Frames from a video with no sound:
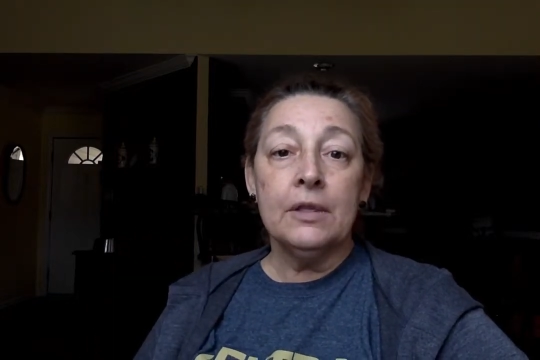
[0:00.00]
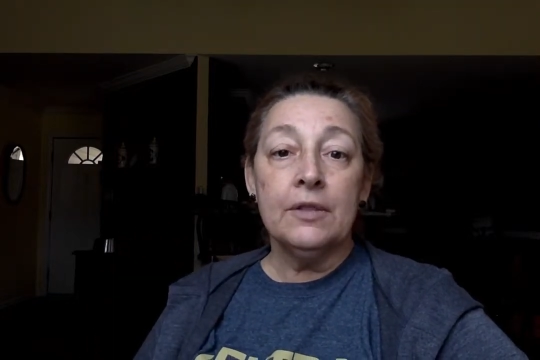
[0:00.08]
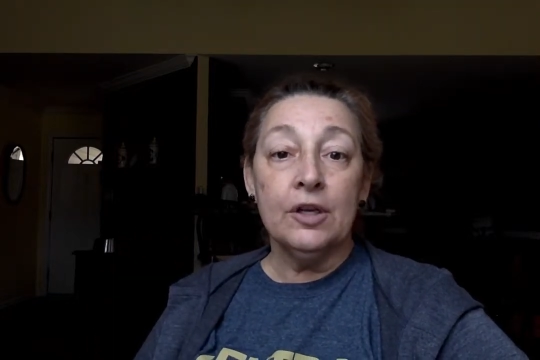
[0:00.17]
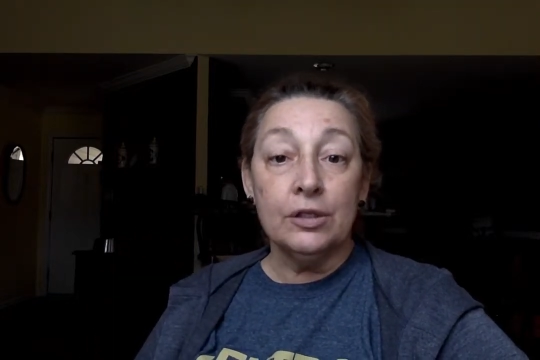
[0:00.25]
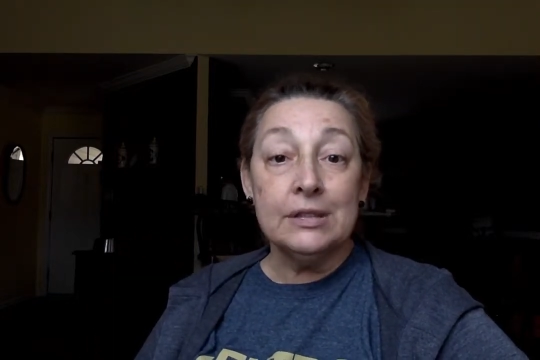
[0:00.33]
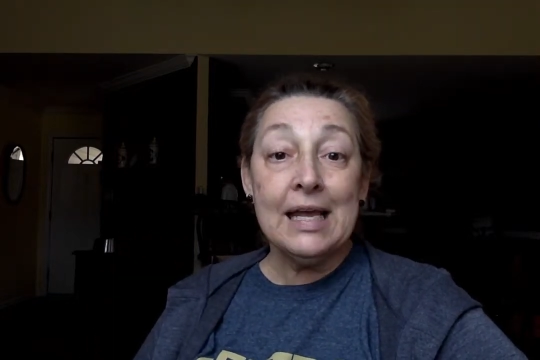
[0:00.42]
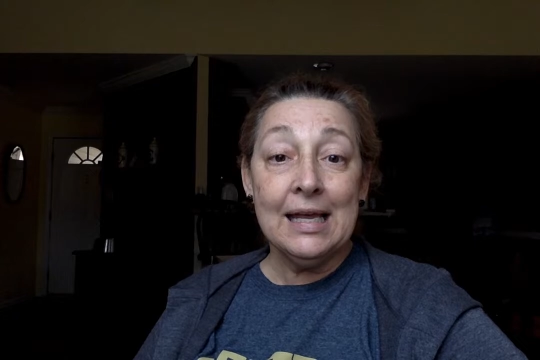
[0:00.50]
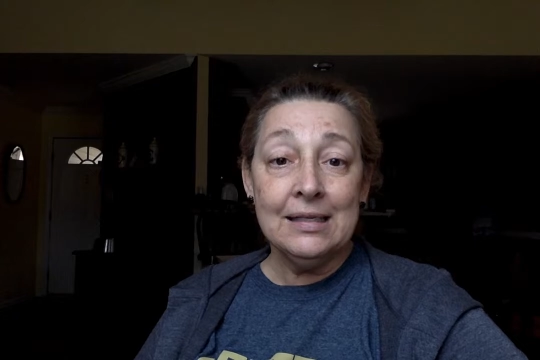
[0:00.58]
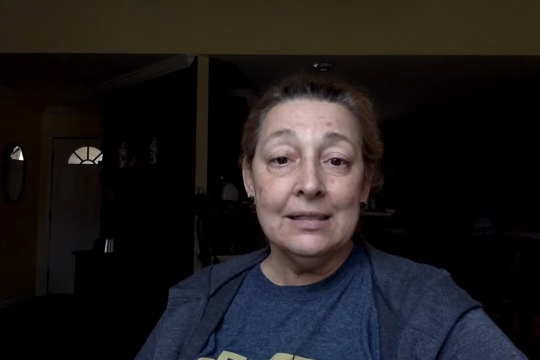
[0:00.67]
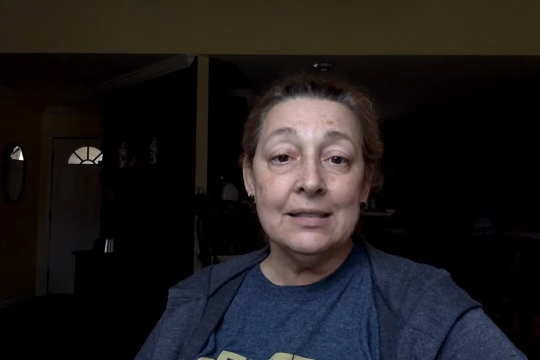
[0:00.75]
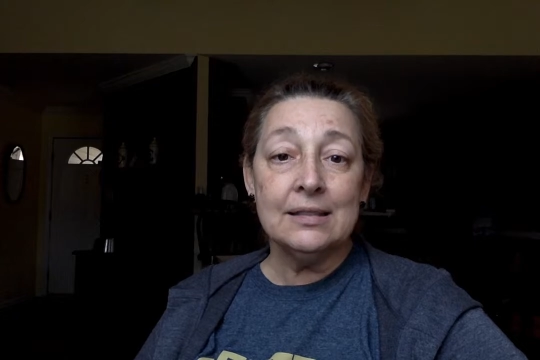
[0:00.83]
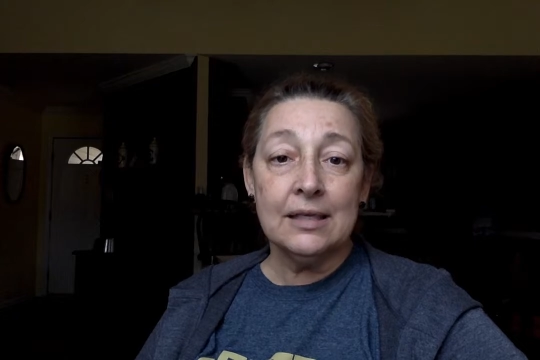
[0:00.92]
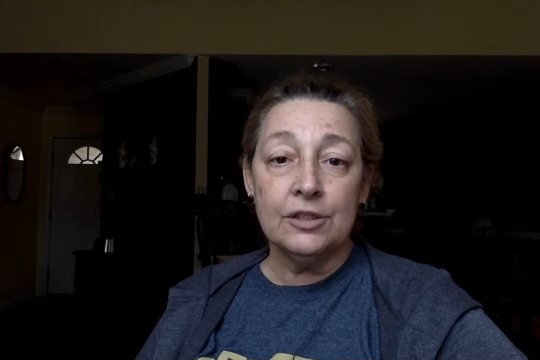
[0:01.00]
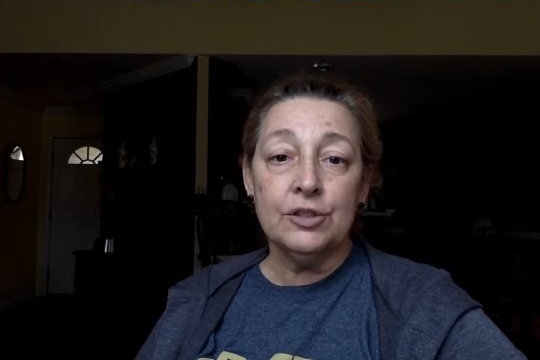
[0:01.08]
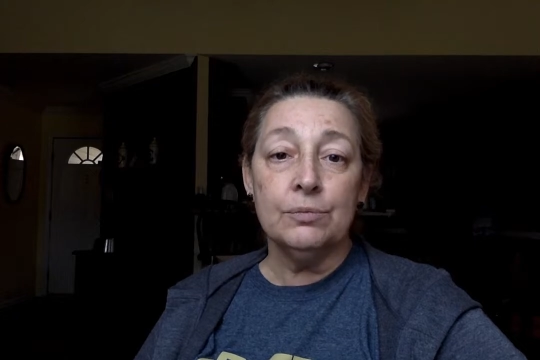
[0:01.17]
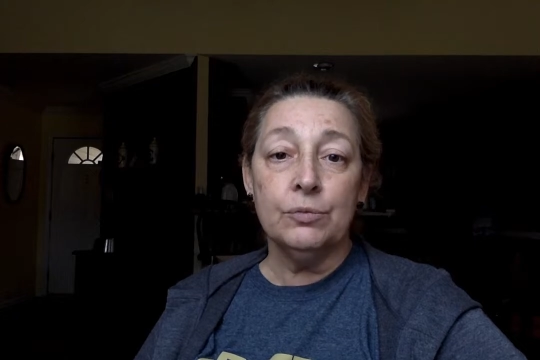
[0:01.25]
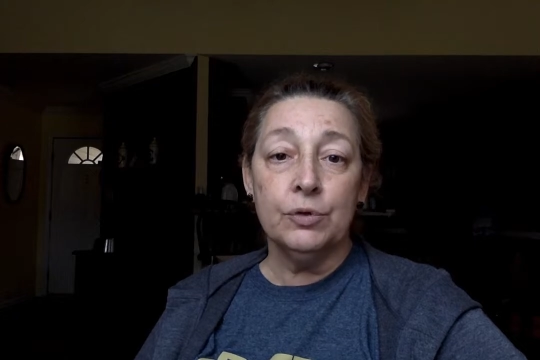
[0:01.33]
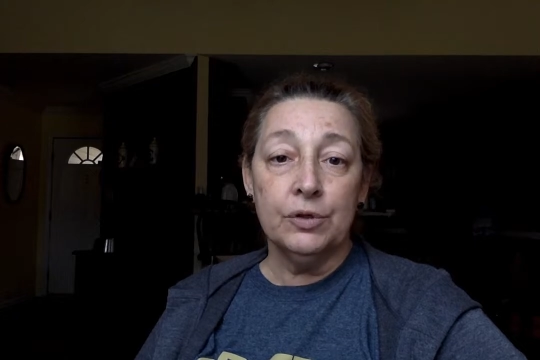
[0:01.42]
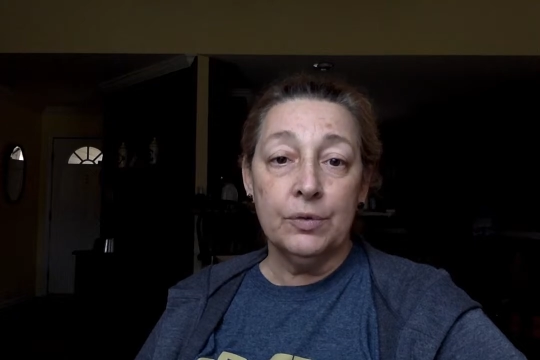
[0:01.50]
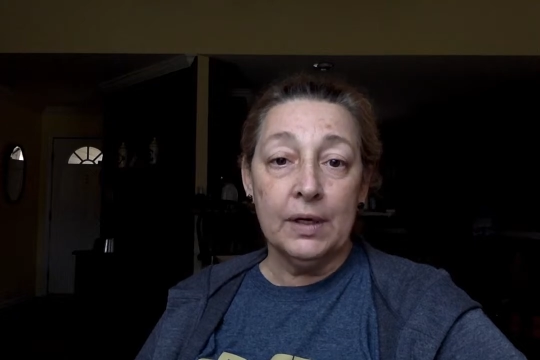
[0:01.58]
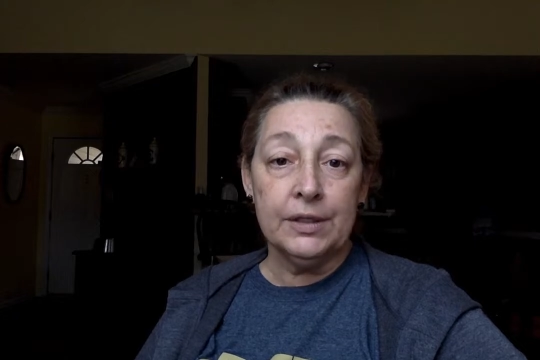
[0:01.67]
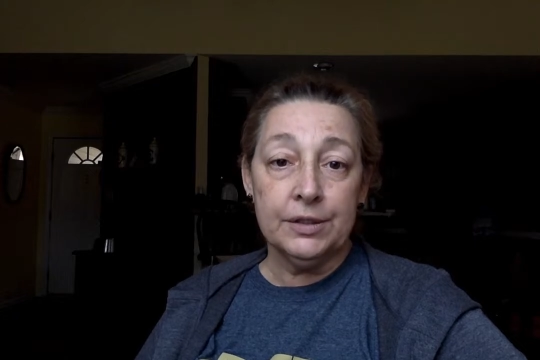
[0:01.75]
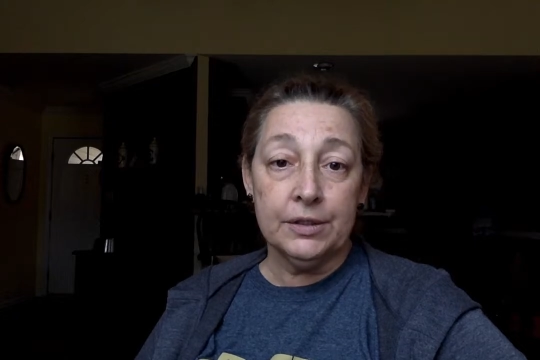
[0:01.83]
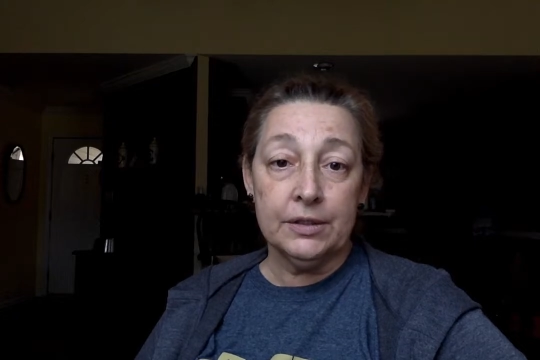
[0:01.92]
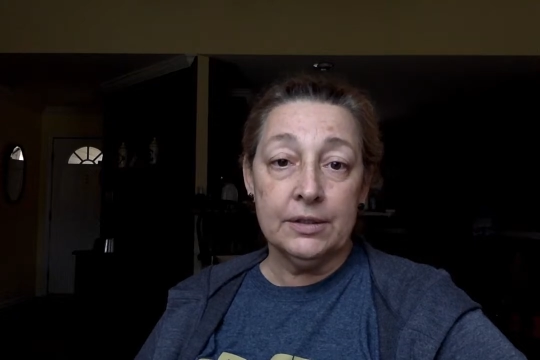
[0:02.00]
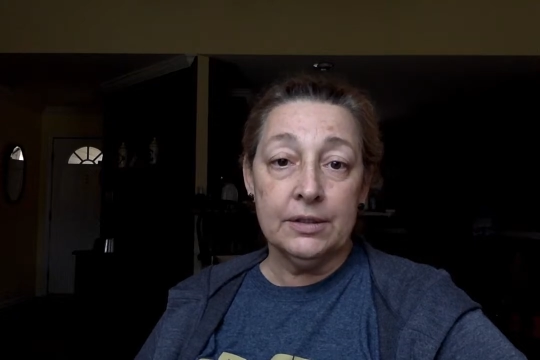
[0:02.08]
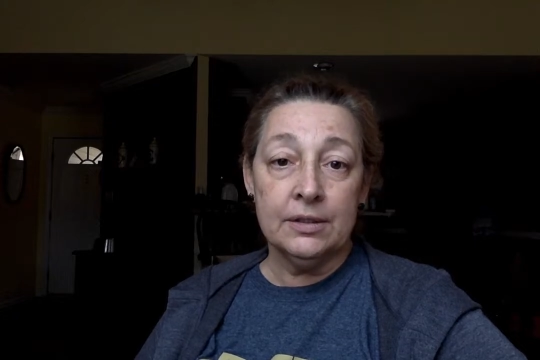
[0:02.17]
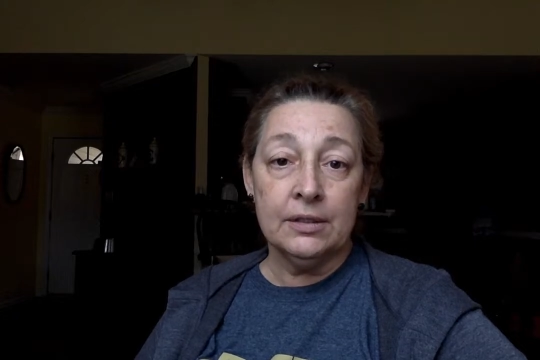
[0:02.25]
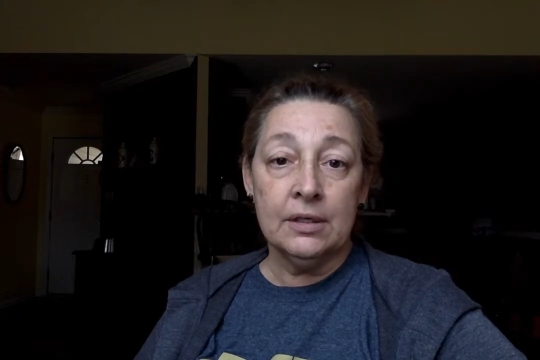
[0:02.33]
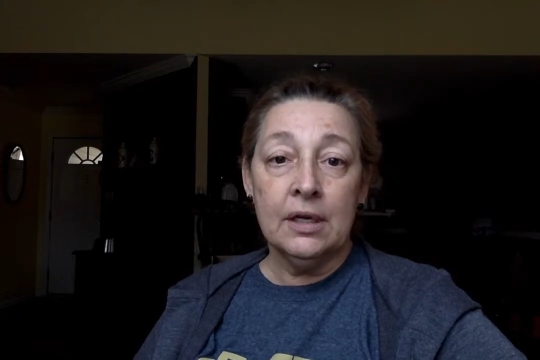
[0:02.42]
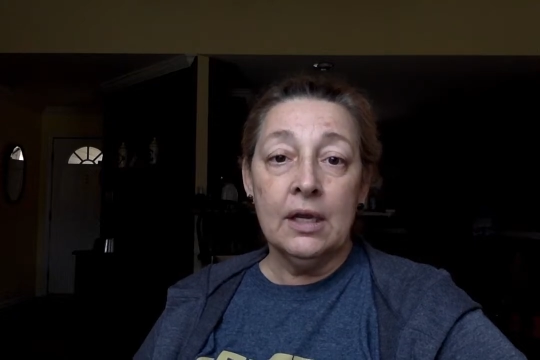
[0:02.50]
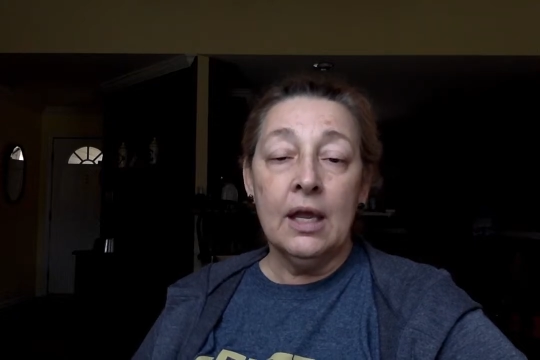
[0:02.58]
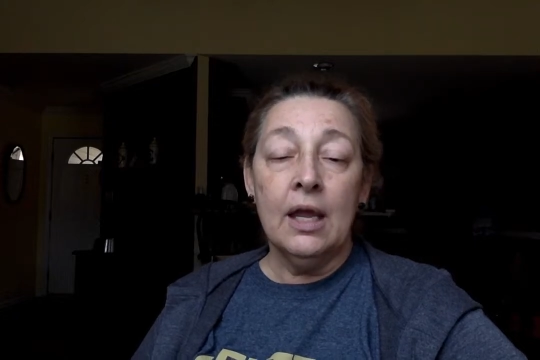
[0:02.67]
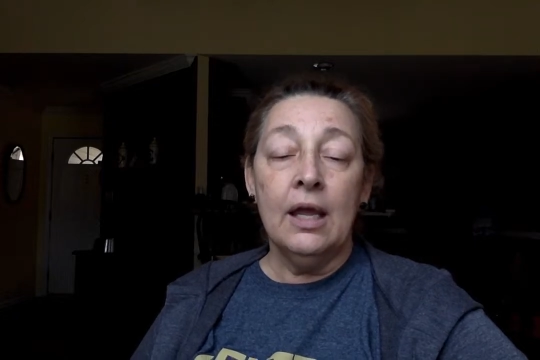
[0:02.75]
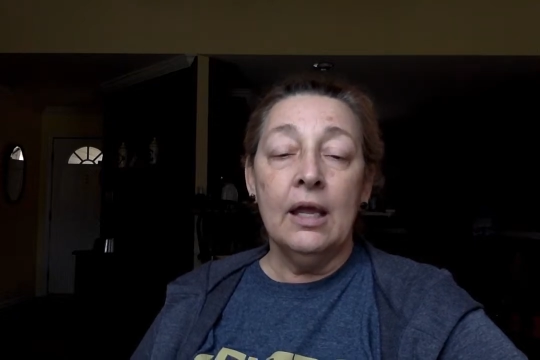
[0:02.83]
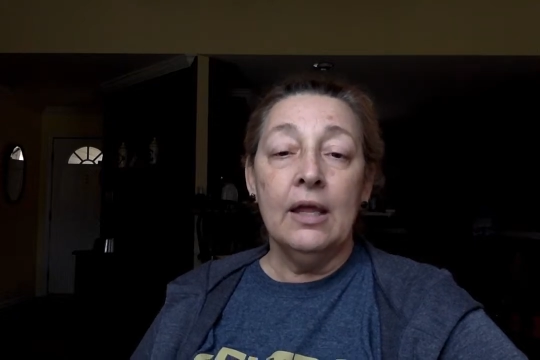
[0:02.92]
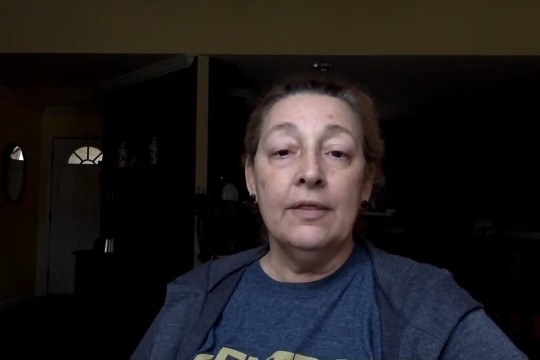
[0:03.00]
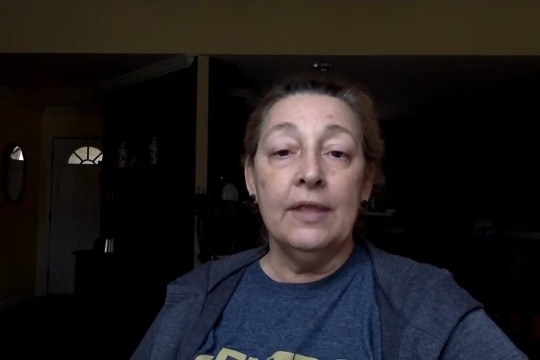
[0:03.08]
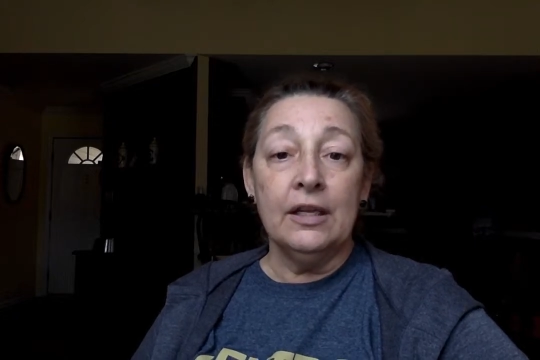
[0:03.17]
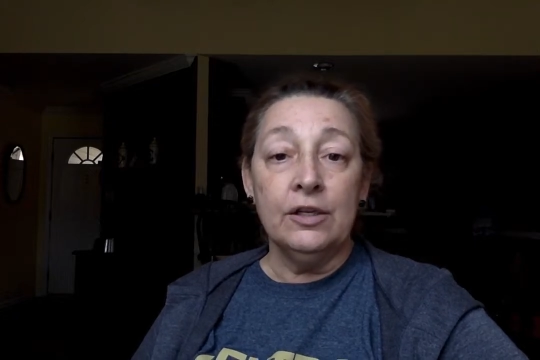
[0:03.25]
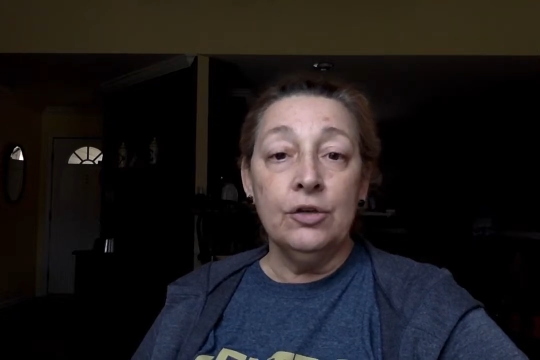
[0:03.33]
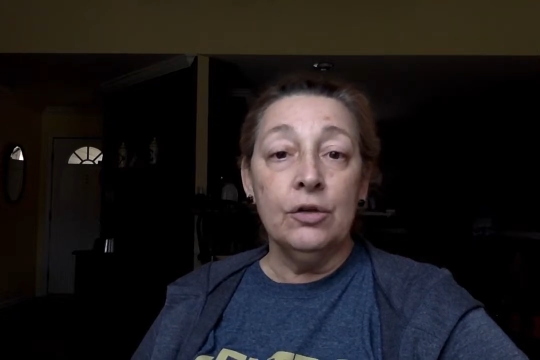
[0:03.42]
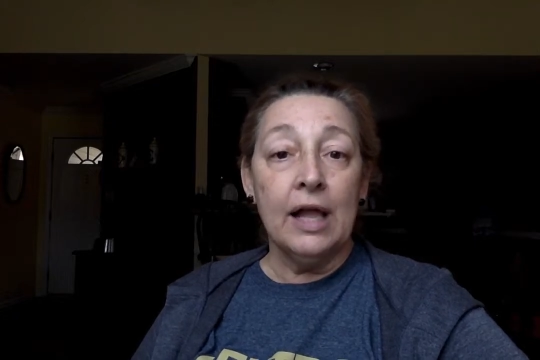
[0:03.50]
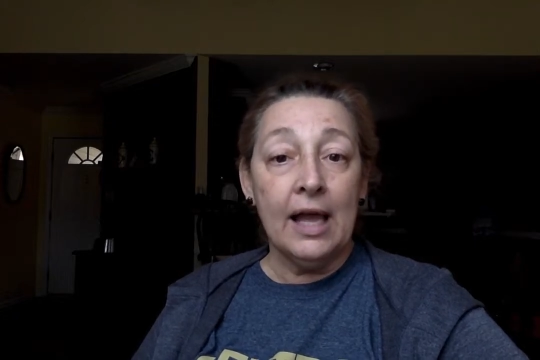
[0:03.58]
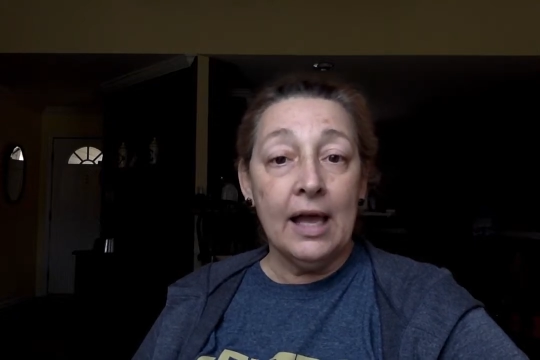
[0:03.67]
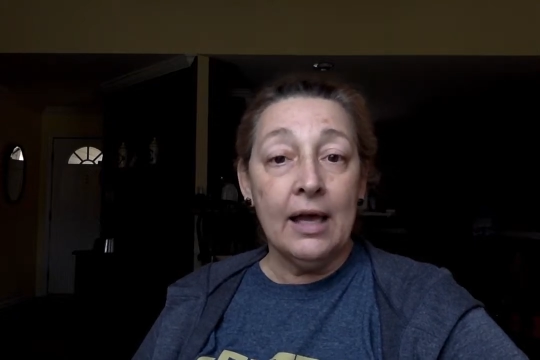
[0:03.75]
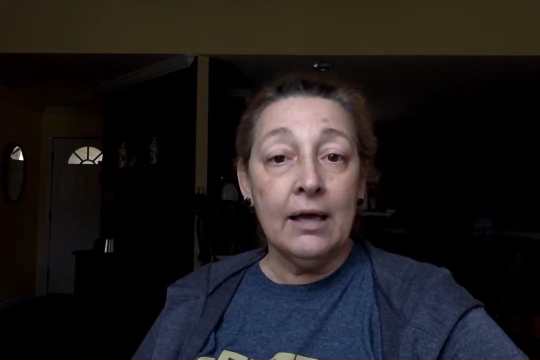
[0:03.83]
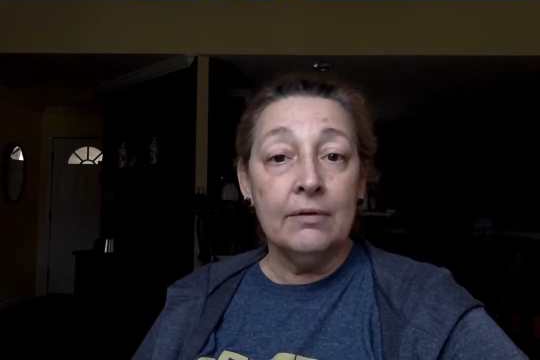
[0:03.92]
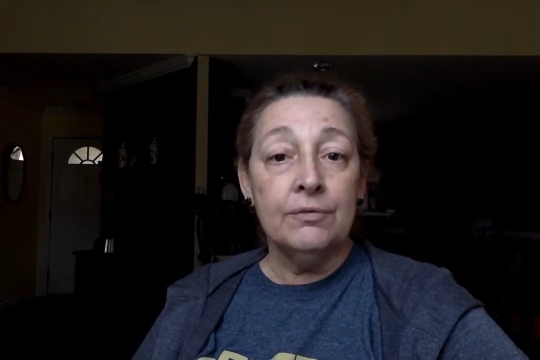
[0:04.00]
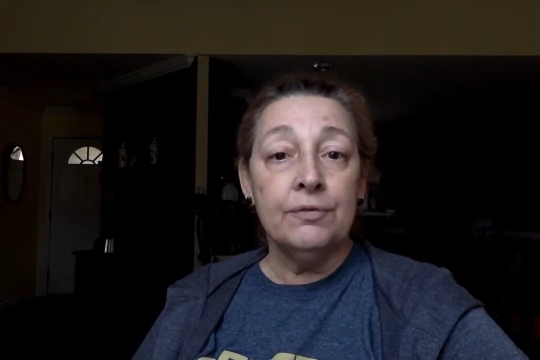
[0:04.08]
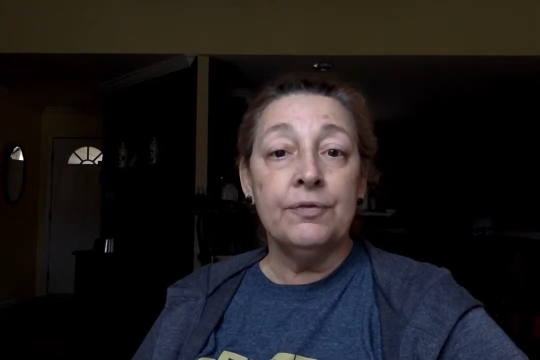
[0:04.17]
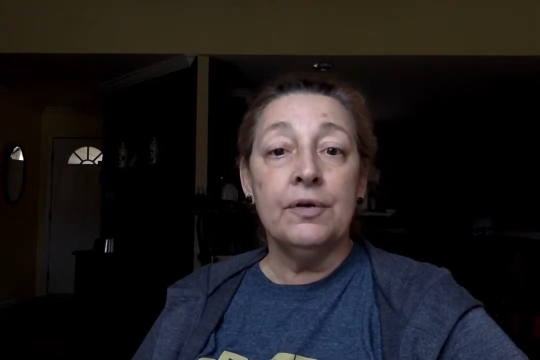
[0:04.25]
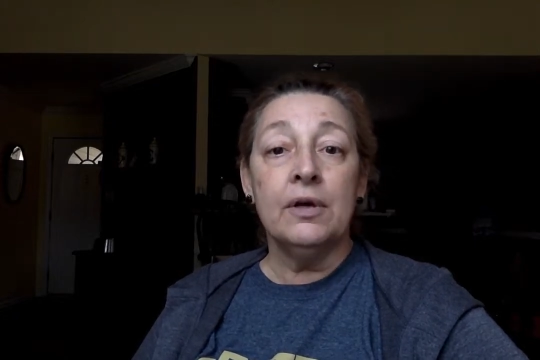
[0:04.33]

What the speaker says: There are 10 discussion board questions. Then you'll have